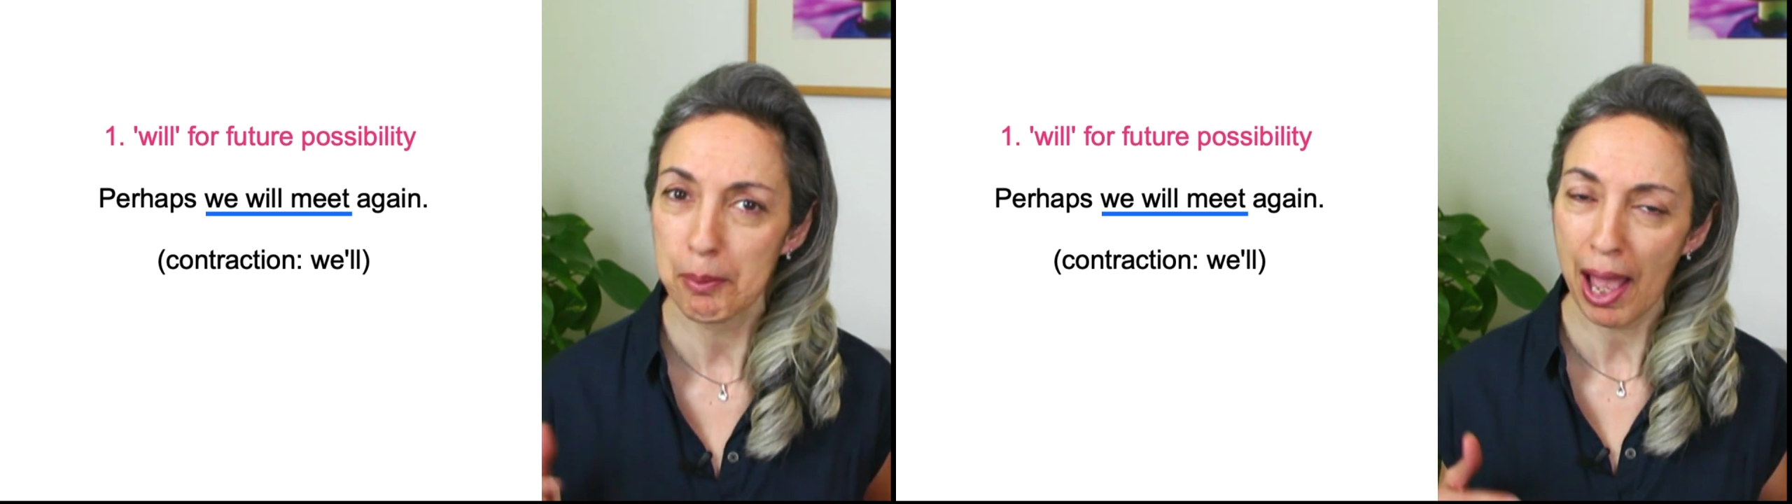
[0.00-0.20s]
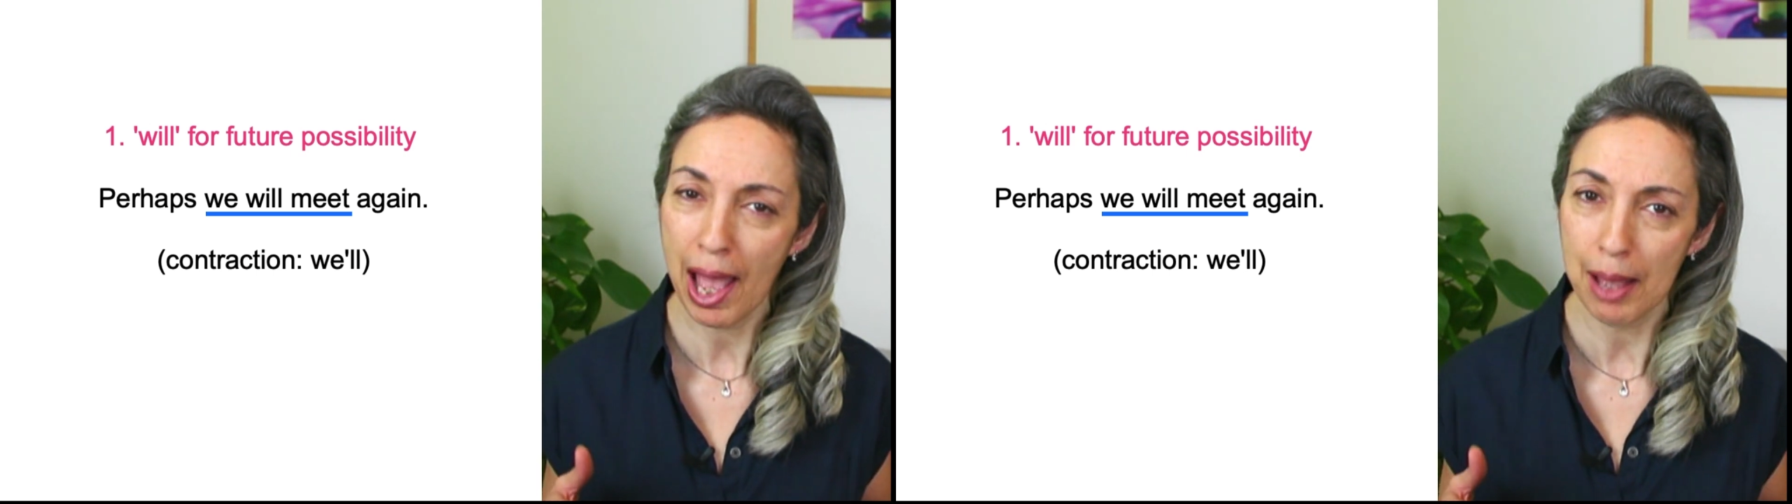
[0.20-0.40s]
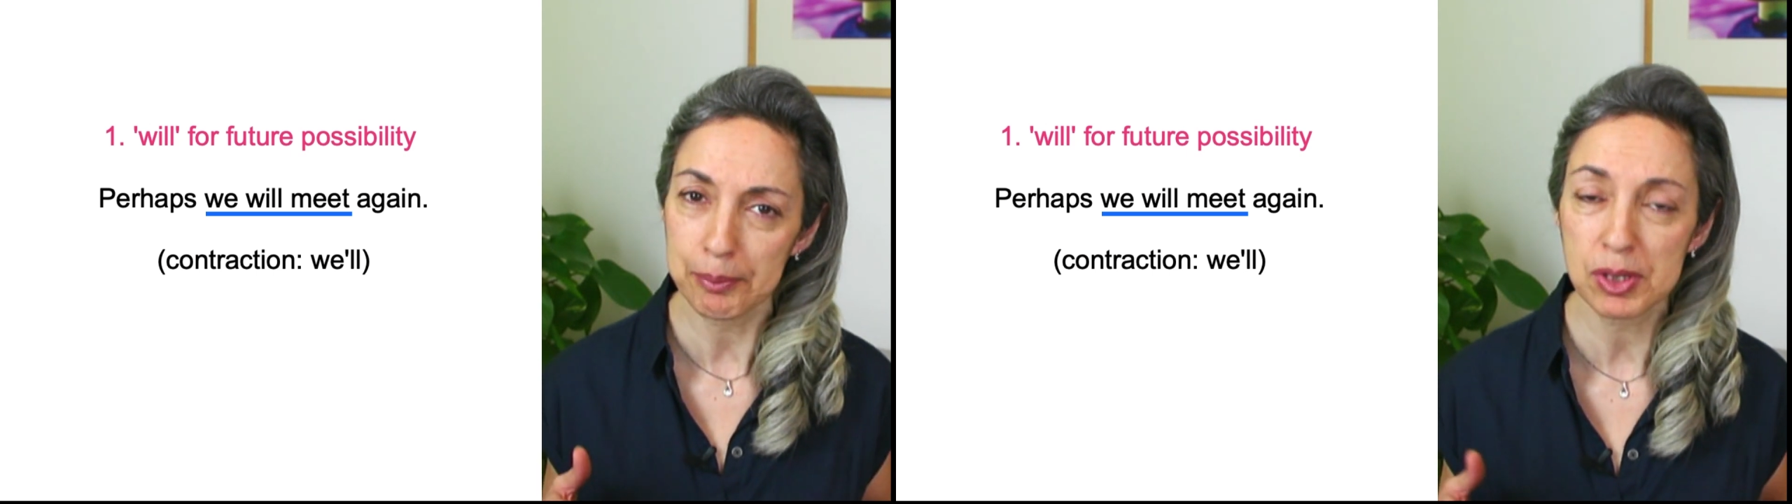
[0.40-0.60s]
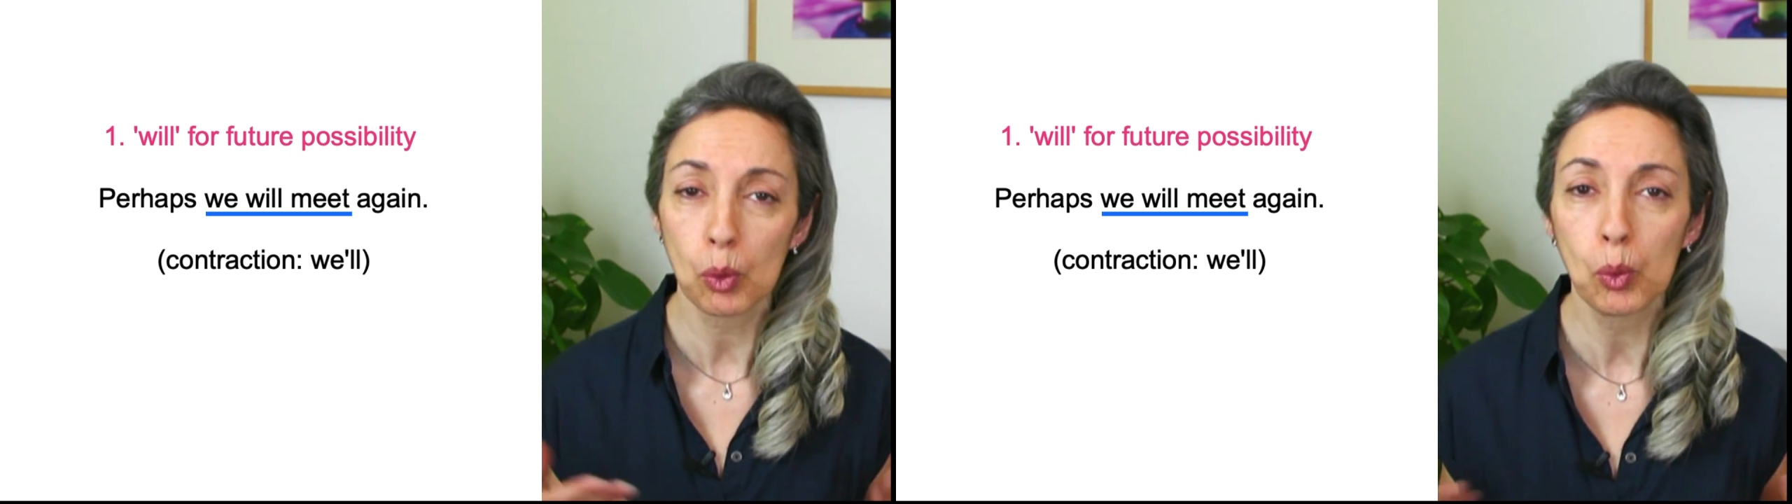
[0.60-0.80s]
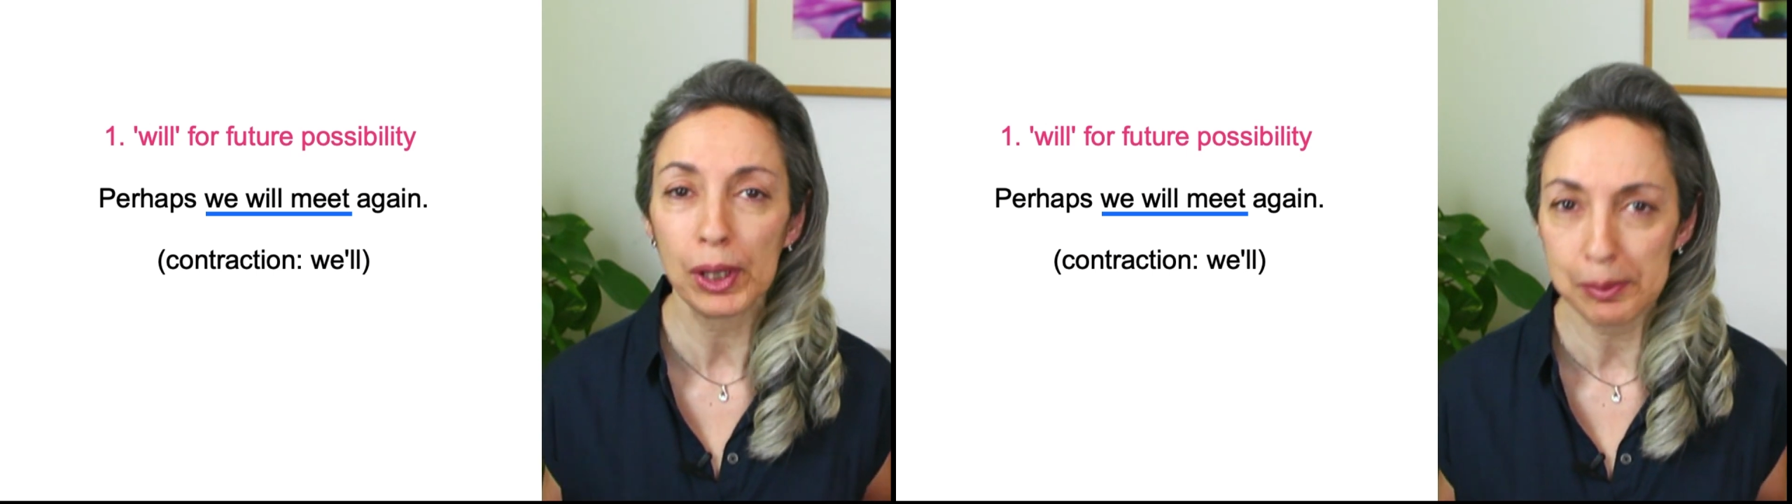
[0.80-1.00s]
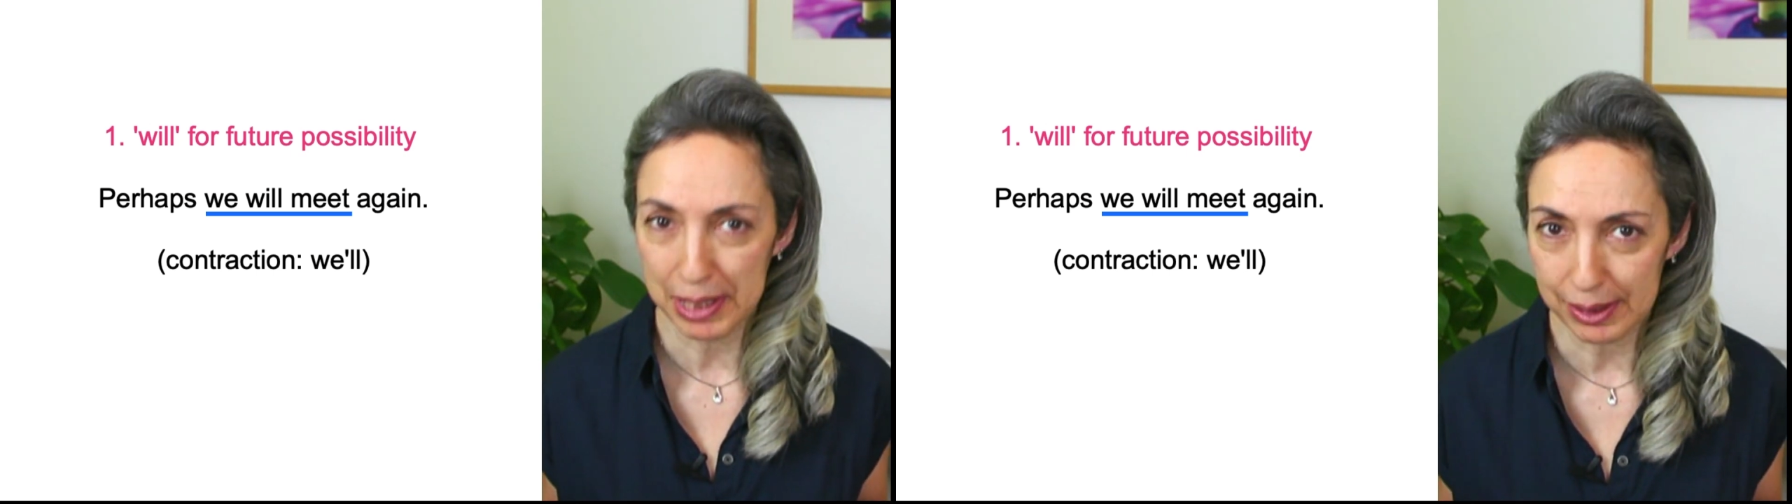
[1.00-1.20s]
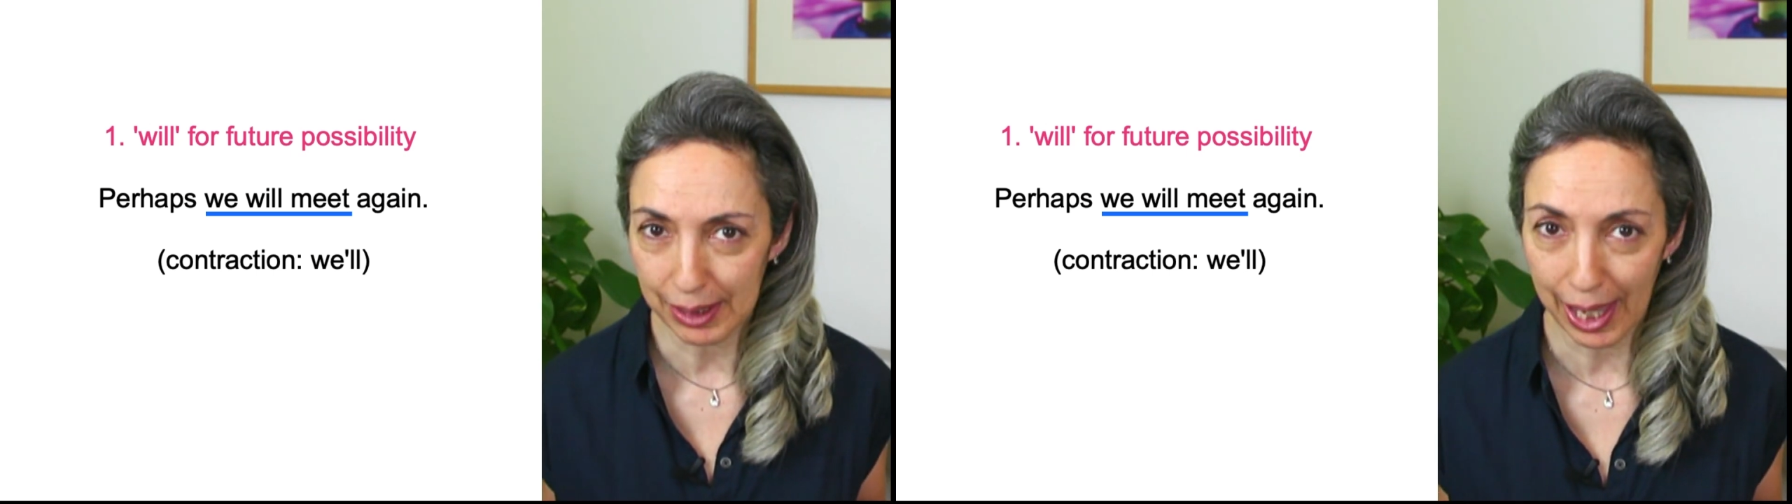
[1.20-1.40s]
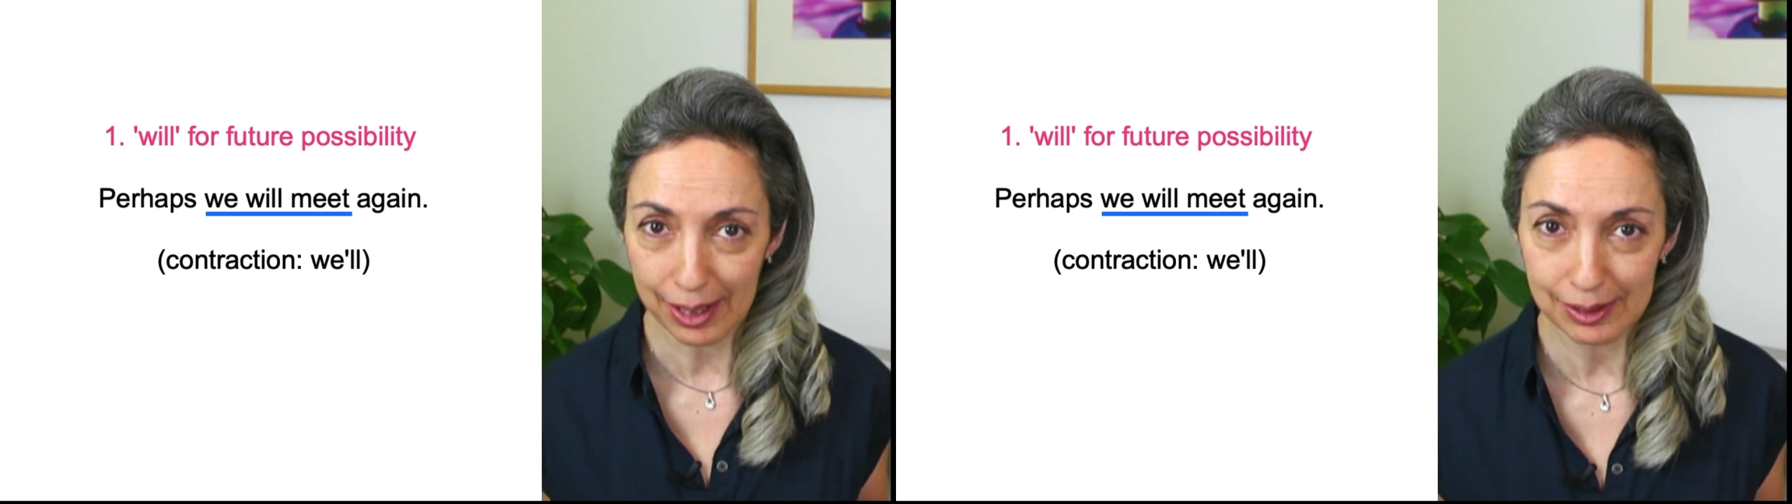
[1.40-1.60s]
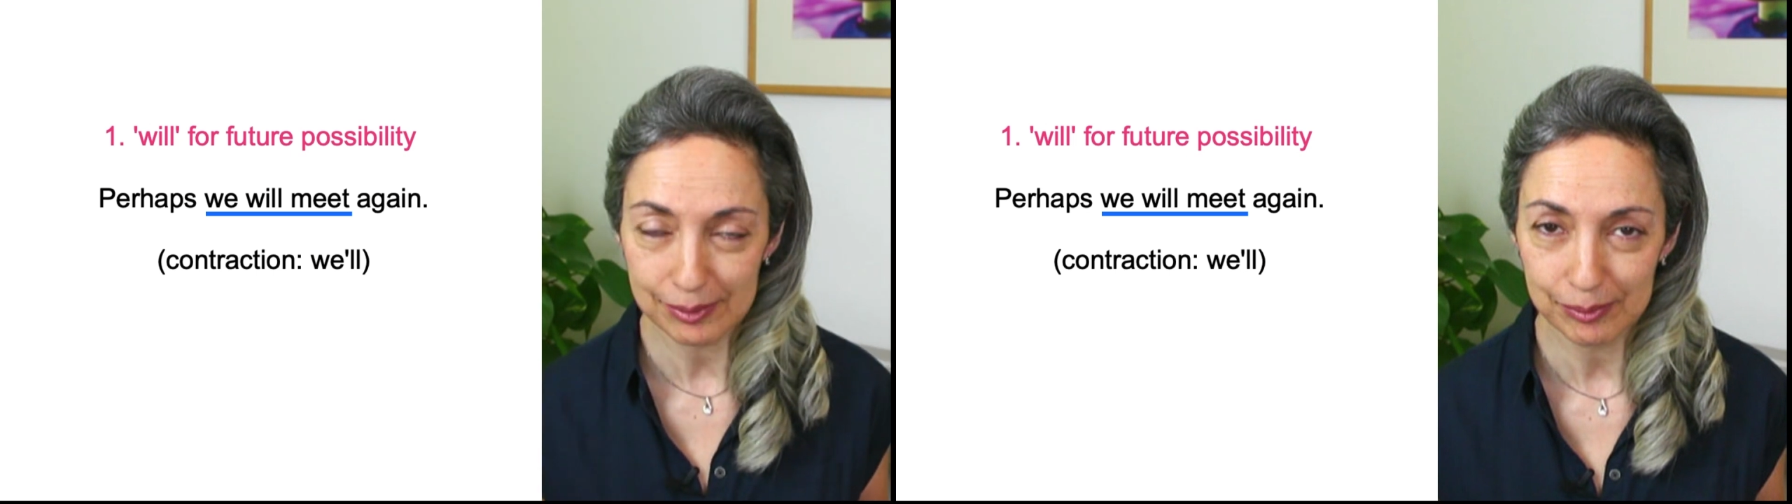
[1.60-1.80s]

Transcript: perhaps we'll meet again.